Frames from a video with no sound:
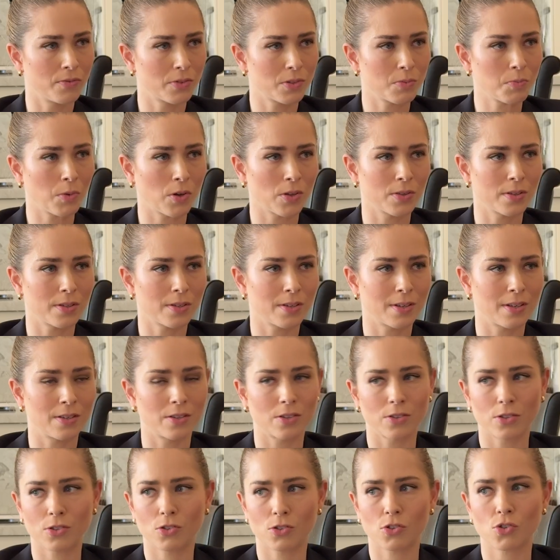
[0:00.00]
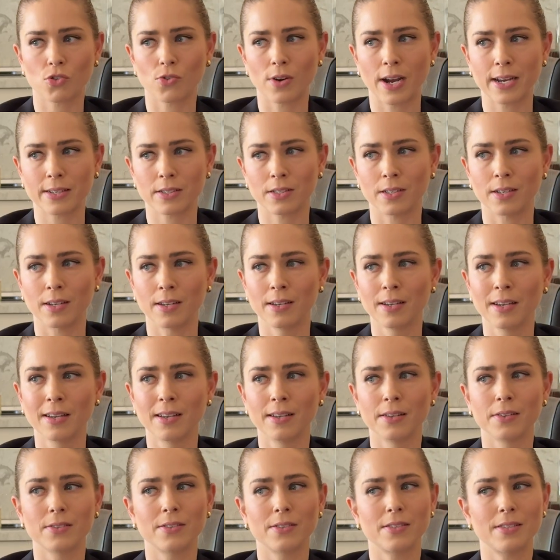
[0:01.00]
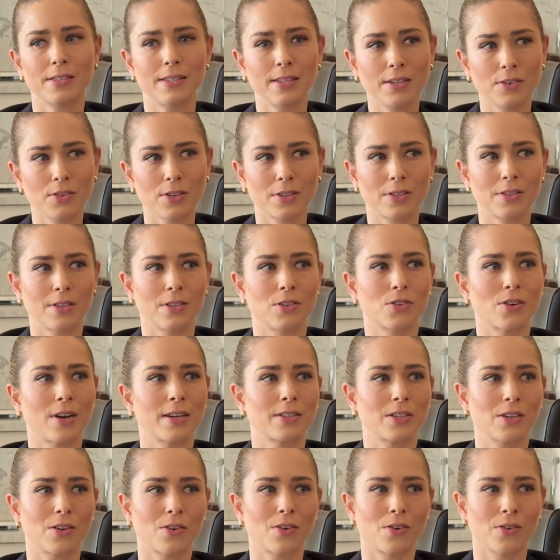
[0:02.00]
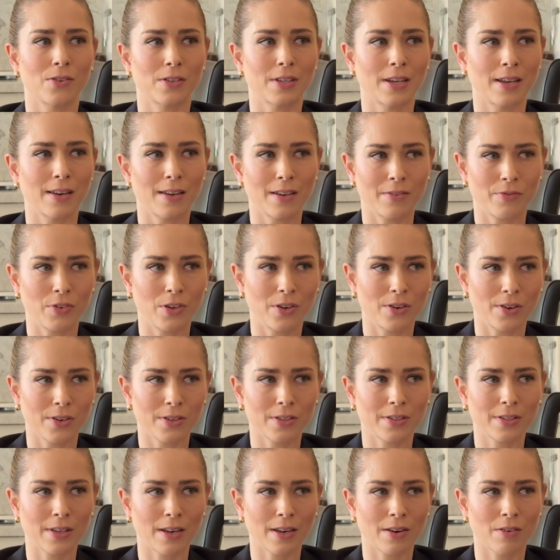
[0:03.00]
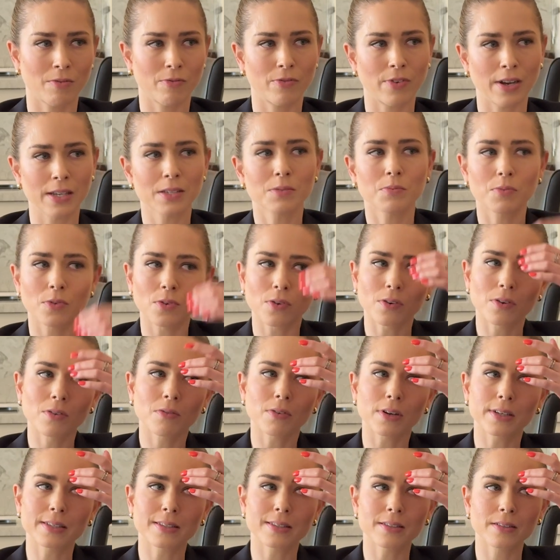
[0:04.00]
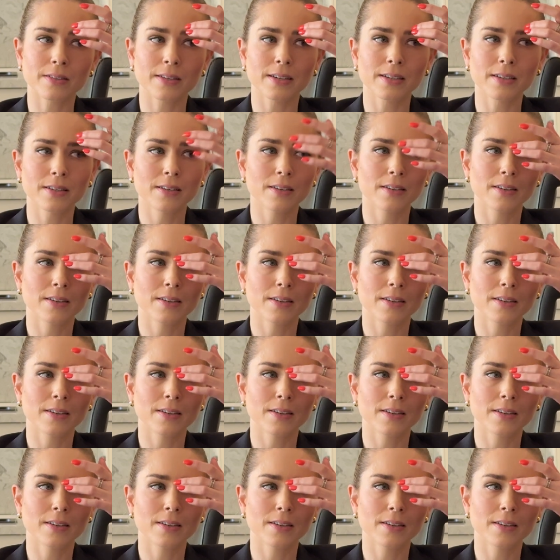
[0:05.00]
sponsored and just seriously trashy content. Have you noticed that on Facebook recently?